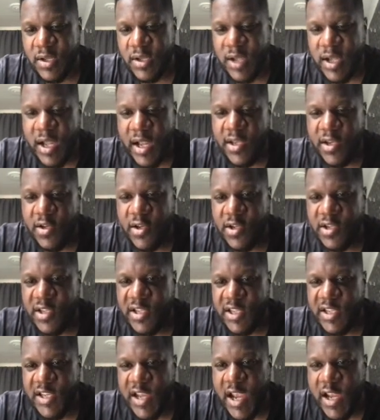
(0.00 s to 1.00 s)
and you can
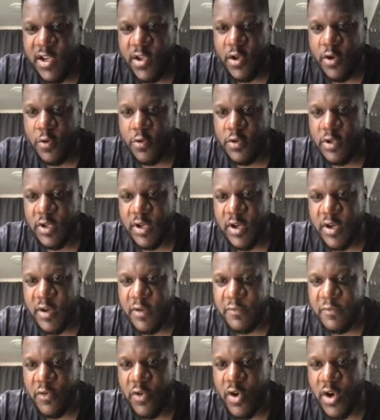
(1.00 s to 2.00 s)
stake those
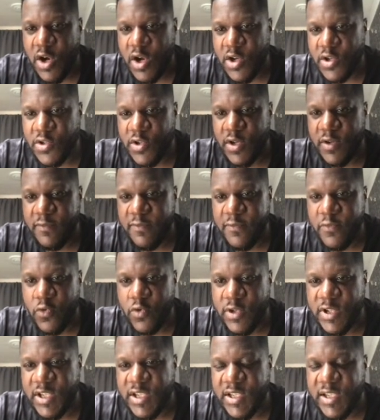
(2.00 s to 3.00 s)
for one hundred
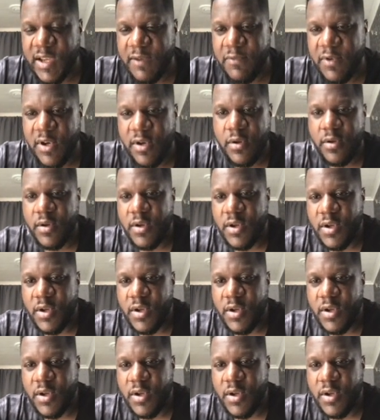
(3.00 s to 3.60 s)
forty-seven